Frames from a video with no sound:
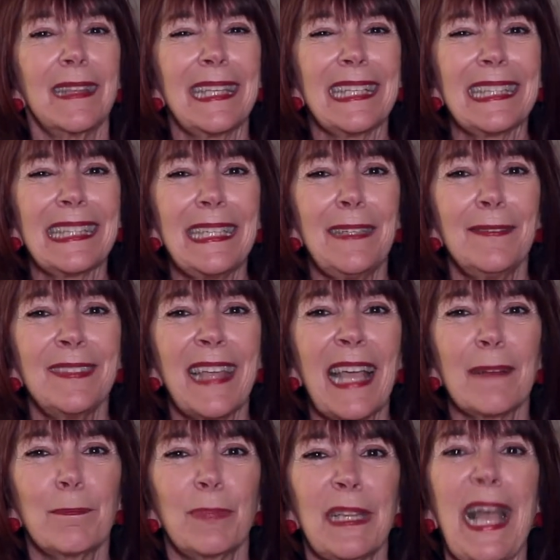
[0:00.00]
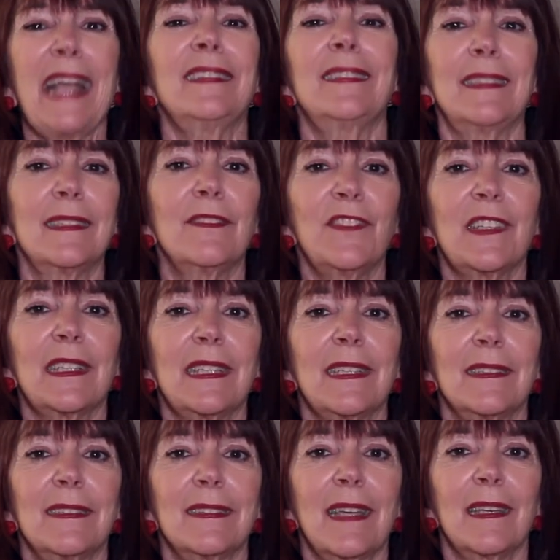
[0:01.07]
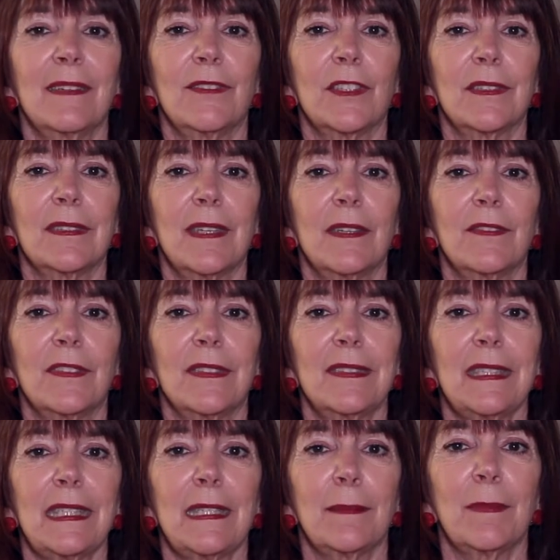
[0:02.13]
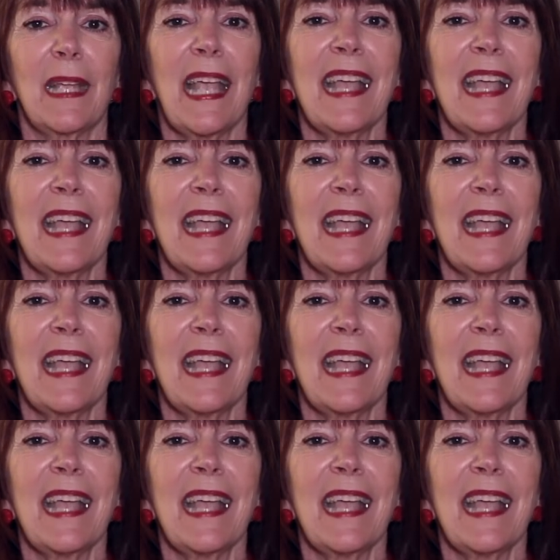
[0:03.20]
it leaves that blasted feeling inside of your self-esteem.